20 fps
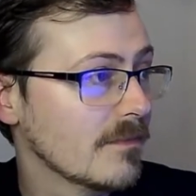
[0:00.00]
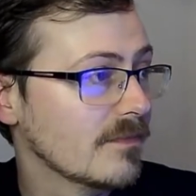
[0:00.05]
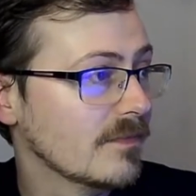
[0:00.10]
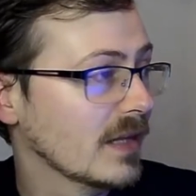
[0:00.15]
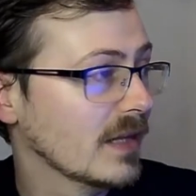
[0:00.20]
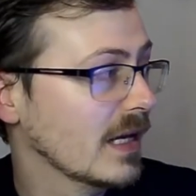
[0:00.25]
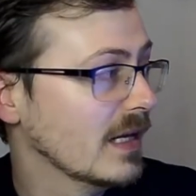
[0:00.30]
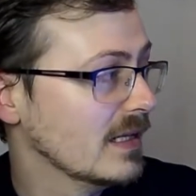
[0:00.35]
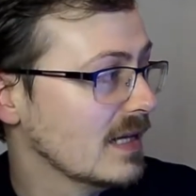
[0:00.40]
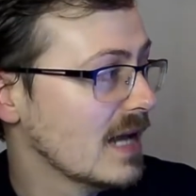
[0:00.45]

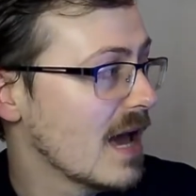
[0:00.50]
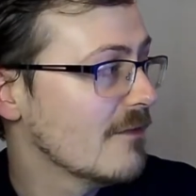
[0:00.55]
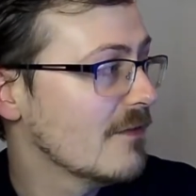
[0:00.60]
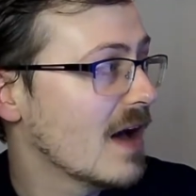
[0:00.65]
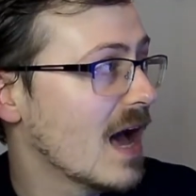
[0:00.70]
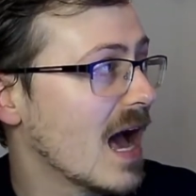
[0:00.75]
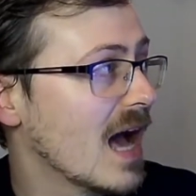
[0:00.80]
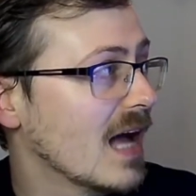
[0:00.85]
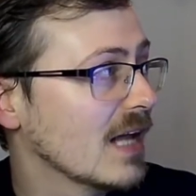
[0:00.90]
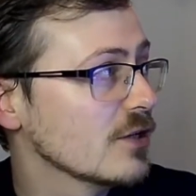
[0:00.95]
It never
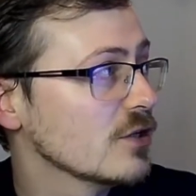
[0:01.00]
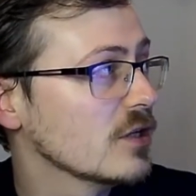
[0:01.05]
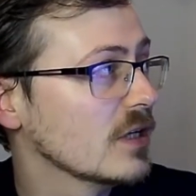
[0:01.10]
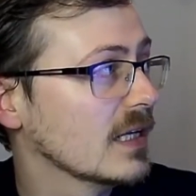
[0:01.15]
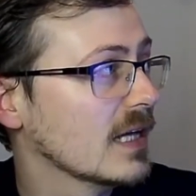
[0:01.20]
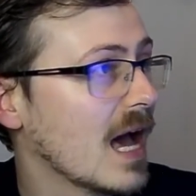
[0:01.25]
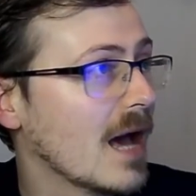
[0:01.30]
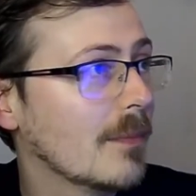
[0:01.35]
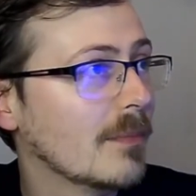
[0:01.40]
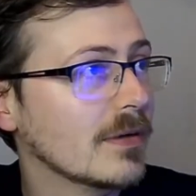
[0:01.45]
actually
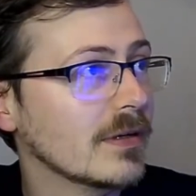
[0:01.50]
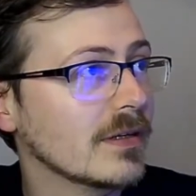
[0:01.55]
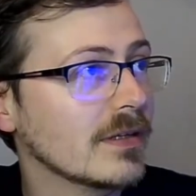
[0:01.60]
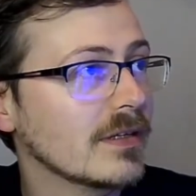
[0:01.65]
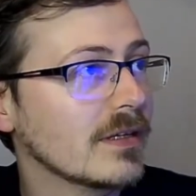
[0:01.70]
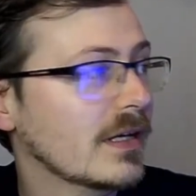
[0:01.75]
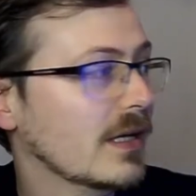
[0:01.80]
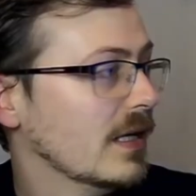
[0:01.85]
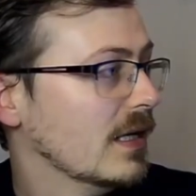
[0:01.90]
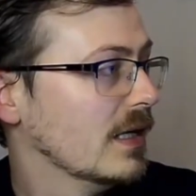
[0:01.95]
happened,
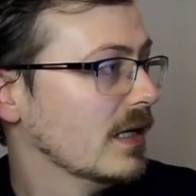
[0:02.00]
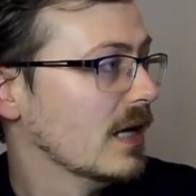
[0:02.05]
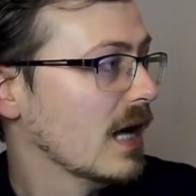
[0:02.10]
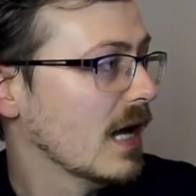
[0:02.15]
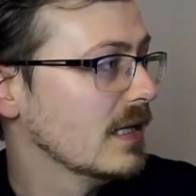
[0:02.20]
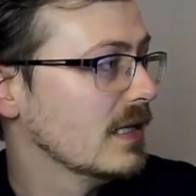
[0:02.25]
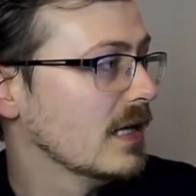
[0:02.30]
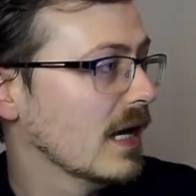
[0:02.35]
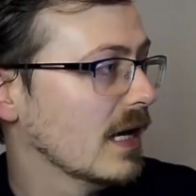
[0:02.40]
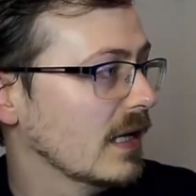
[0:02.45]

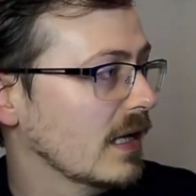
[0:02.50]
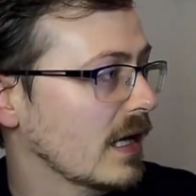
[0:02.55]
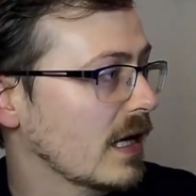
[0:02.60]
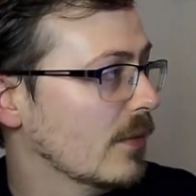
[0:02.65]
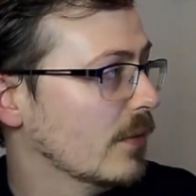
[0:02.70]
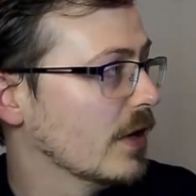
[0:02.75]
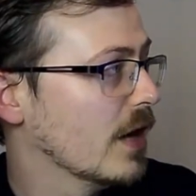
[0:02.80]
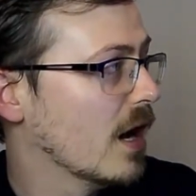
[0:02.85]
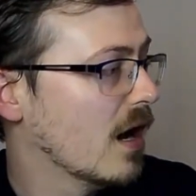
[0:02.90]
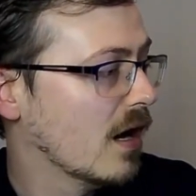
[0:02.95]
and yet here
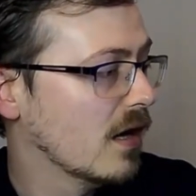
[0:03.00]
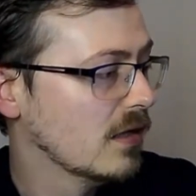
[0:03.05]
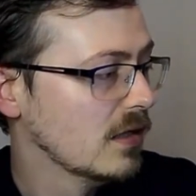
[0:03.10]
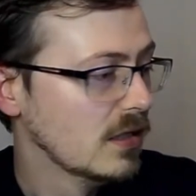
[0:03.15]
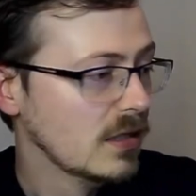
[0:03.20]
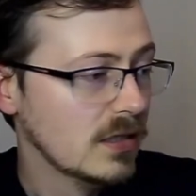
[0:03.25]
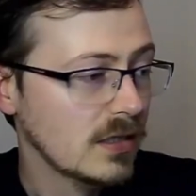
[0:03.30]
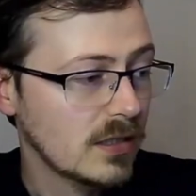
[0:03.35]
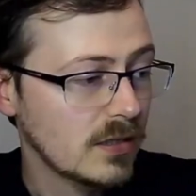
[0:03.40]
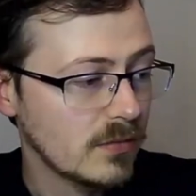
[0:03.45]
we are
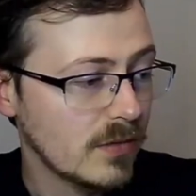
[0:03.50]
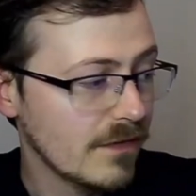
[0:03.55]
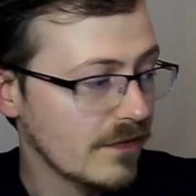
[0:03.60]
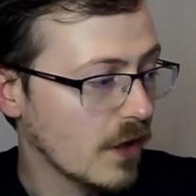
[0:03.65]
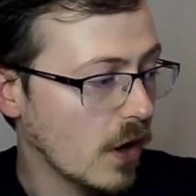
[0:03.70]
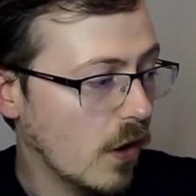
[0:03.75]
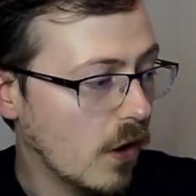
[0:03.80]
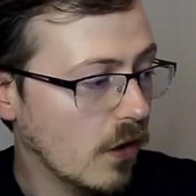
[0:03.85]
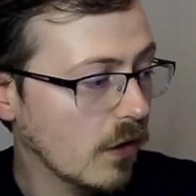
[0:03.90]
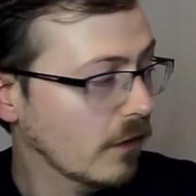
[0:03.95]
with the
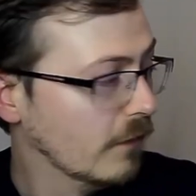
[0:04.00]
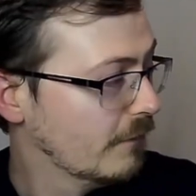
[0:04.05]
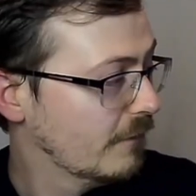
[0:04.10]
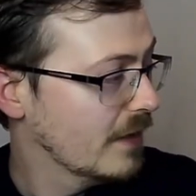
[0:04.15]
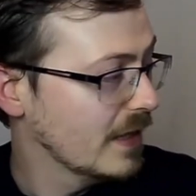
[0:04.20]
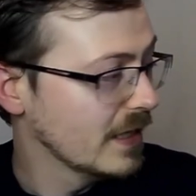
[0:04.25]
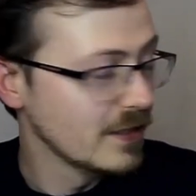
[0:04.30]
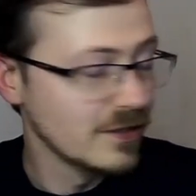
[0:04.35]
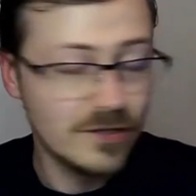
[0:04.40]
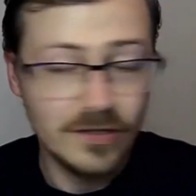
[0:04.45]
whole
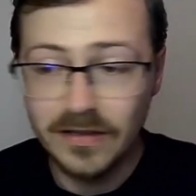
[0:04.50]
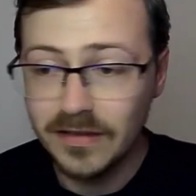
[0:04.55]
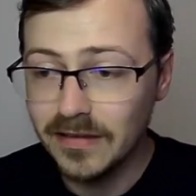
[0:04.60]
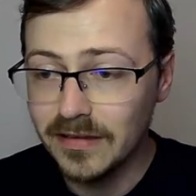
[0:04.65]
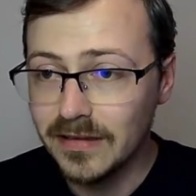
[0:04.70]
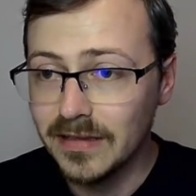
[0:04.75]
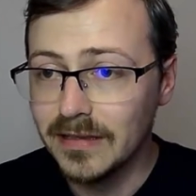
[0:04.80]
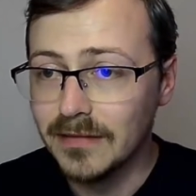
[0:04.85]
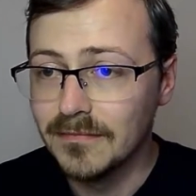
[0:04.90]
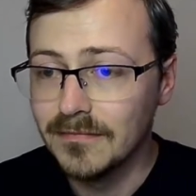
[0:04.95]
thing just
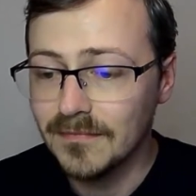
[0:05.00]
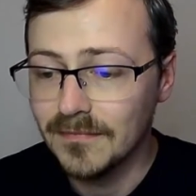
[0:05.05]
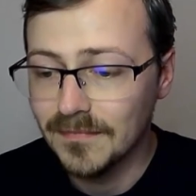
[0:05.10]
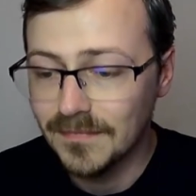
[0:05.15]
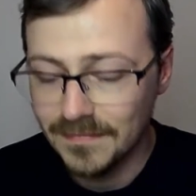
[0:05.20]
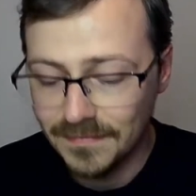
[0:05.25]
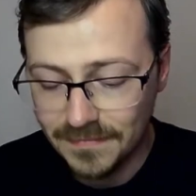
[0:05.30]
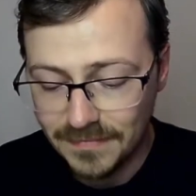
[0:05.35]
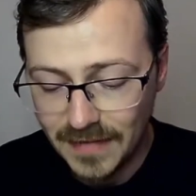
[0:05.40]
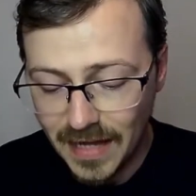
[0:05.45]

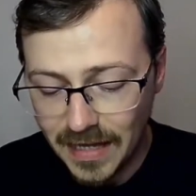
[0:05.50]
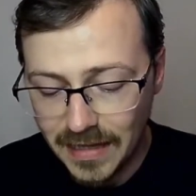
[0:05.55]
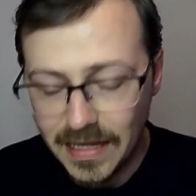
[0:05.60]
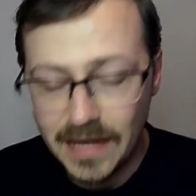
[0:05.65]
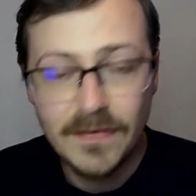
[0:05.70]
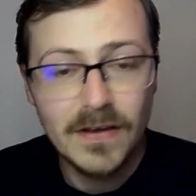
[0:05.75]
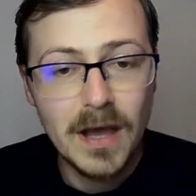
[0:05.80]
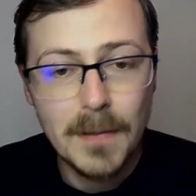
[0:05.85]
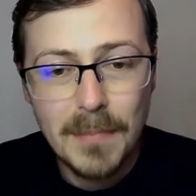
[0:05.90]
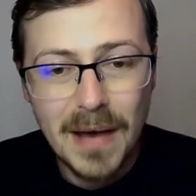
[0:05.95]

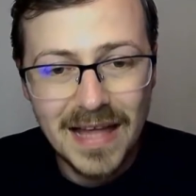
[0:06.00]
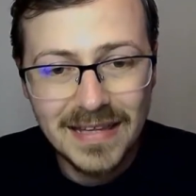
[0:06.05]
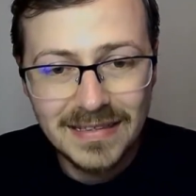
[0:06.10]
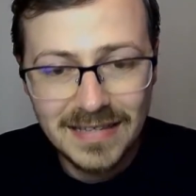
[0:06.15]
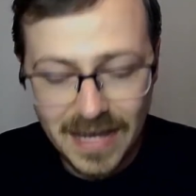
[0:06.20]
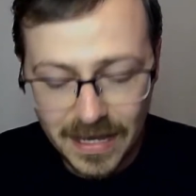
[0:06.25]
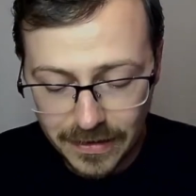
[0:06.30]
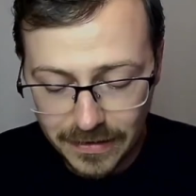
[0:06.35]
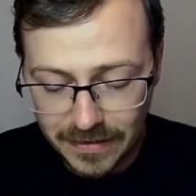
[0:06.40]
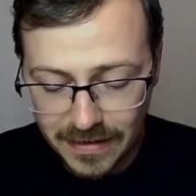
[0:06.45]
leaving a bad
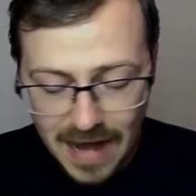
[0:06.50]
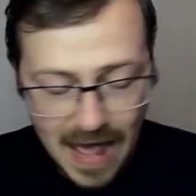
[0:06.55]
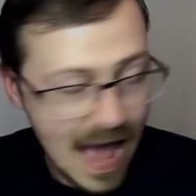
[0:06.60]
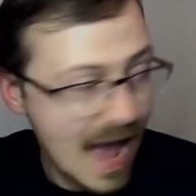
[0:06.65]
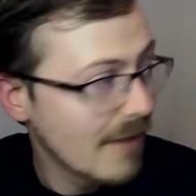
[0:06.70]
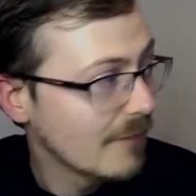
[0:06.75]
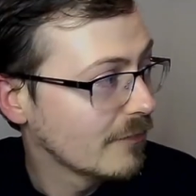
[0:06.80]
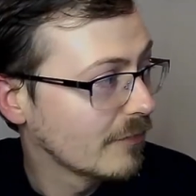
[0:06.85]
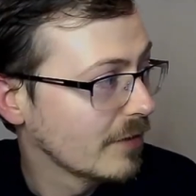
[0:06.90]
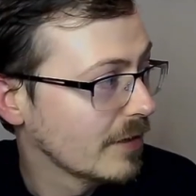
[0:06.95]
taste in
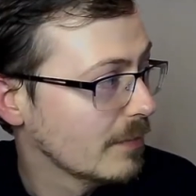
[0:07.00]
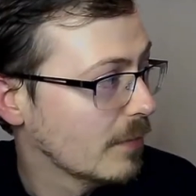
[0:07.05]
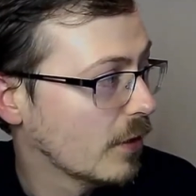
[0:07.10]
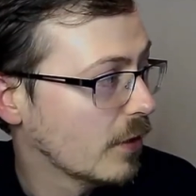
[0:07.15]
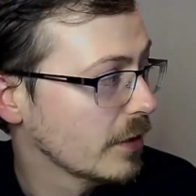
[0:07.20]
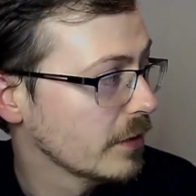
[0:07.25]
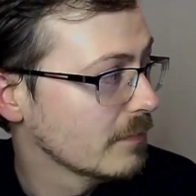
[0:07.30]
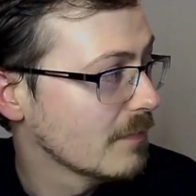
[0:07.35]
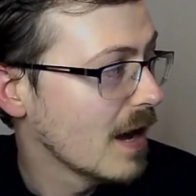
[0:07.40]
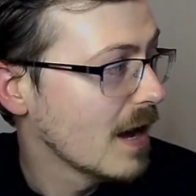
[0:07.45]

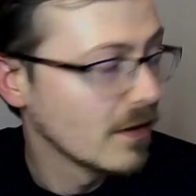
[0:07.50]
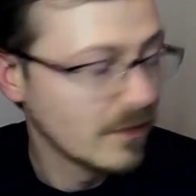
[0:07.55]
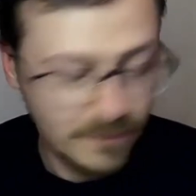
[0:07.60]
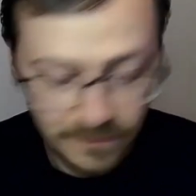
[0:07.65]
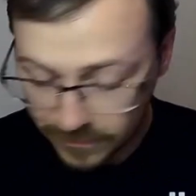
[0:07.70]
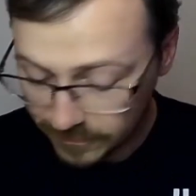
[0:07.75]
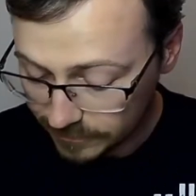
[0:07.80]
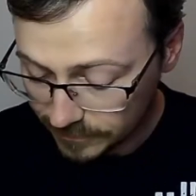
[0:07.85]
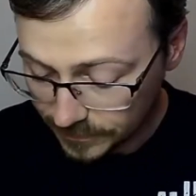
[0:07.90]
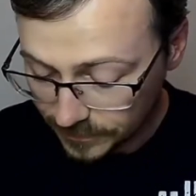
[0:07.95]
everybody's
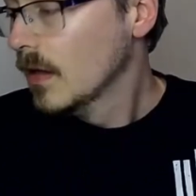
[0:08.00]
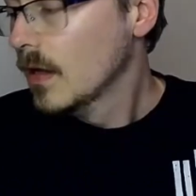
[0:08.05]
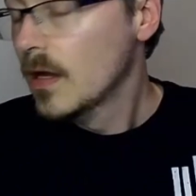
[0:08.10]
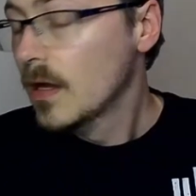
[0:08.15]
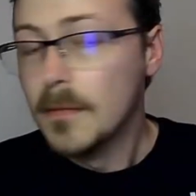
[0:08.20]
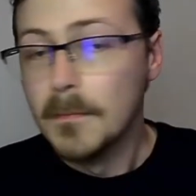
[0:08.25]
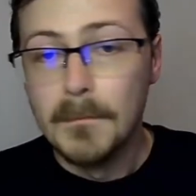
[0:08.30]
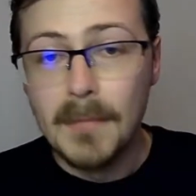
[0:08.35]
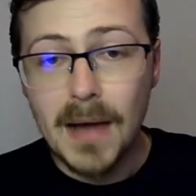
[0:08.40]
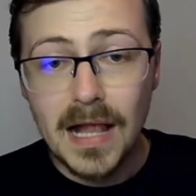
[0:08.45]
mouth.
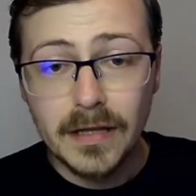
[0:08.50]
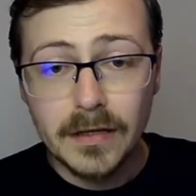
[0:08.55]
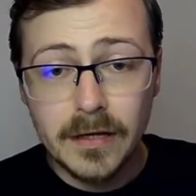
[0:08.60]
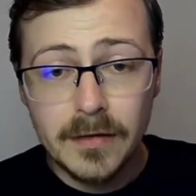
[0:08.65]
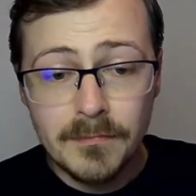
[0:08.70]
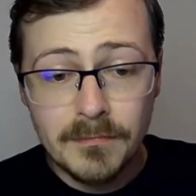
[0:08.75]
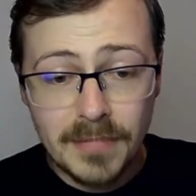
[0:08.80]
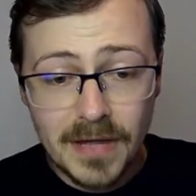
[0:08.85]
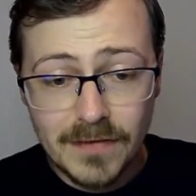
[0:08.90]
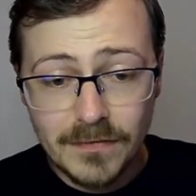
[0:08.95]

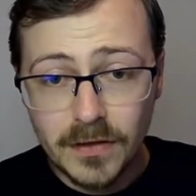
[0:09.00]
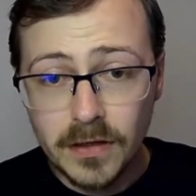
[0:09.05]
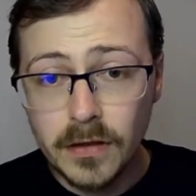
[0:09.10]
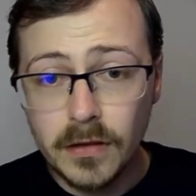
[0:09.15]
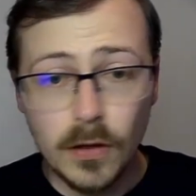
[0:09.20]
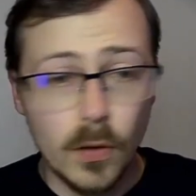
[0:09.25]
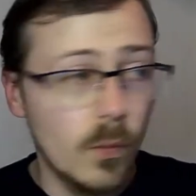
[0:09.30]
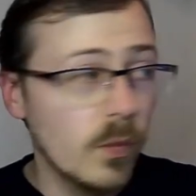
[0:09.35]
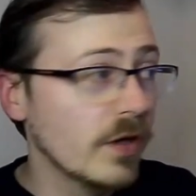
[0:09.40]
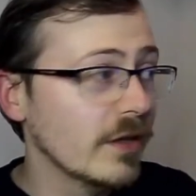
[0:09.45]
Malcolm Bivens
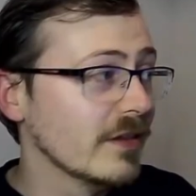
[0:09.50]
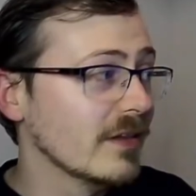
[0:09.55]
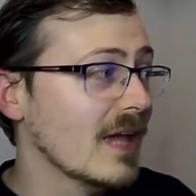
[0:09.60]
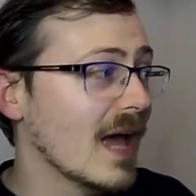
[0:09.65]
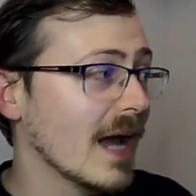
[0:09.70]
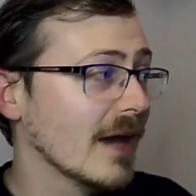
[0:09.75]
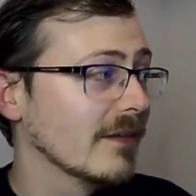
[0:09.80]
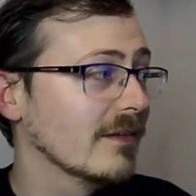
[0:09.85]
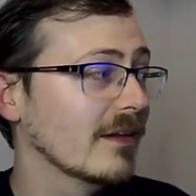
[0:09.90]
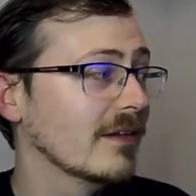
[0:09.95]
was
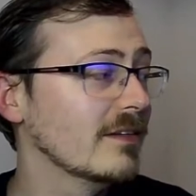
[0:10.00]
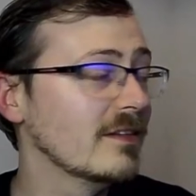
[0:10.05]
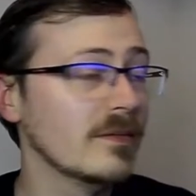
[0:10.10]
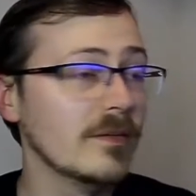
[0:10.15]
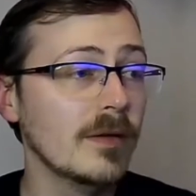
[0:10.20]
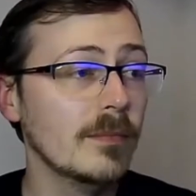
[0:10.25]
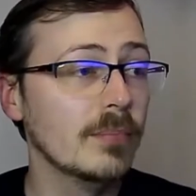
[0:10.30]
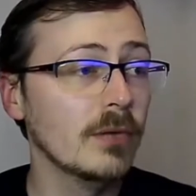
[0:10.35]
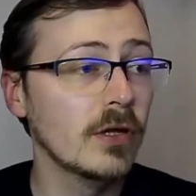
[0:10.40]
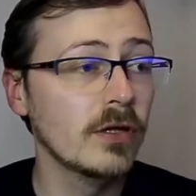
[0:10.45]
next, and to be
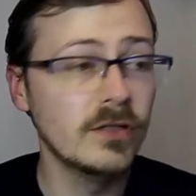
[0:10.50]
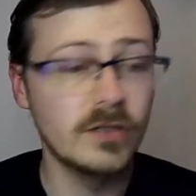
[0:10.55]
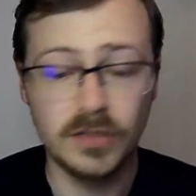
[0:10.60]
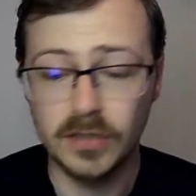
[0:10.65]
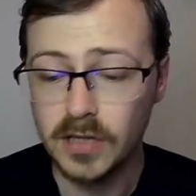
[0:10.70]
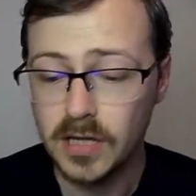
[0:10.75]
blunt,